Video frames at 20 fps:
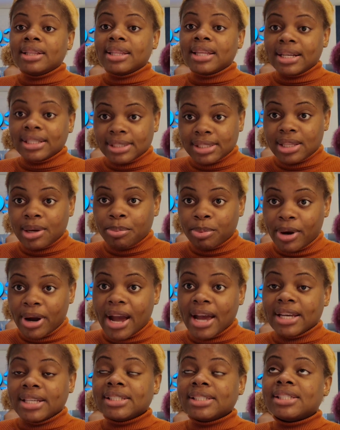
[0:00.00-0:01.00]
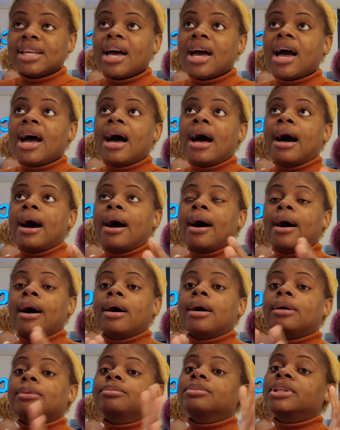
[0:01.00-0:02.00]
That's the prize.
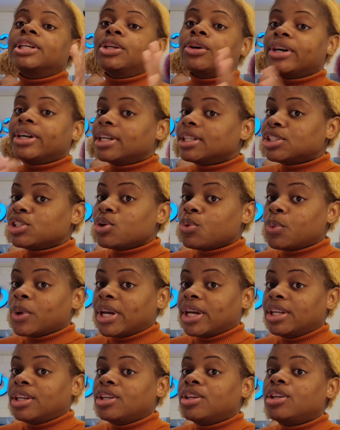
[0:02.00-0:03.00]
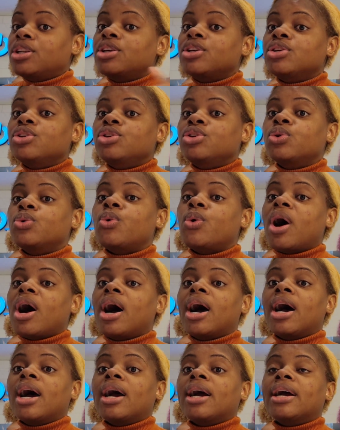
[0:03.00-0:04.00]
In order to win, you
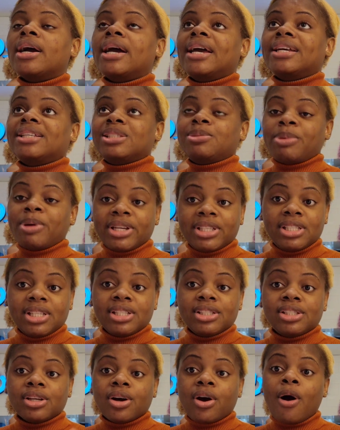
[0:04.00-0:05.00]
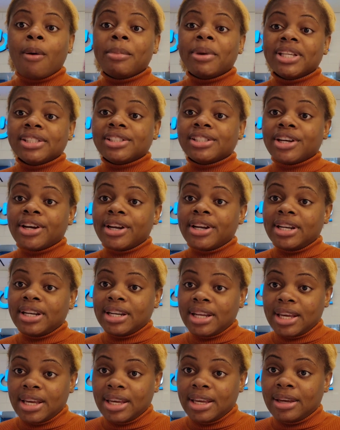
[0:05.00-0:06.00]
are expected to comment your
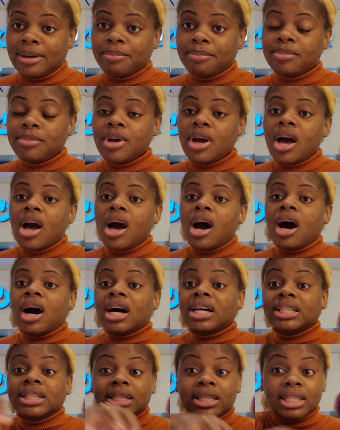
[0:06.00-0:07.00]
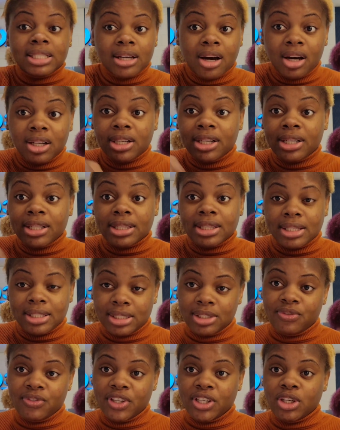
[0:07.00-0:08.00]
name under
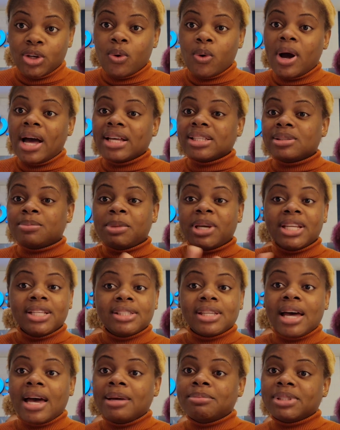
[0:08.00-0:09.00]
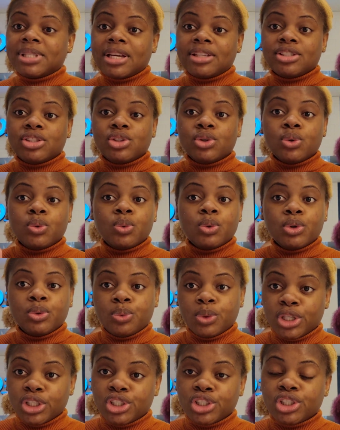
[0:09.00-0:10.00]
this video as many times as you
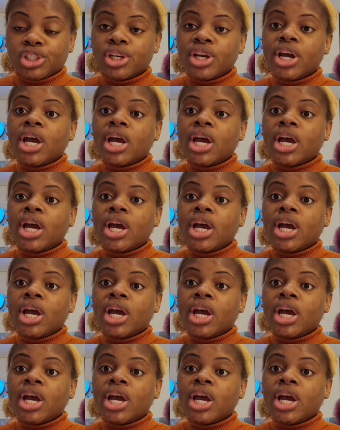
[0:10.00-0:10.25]
would wish.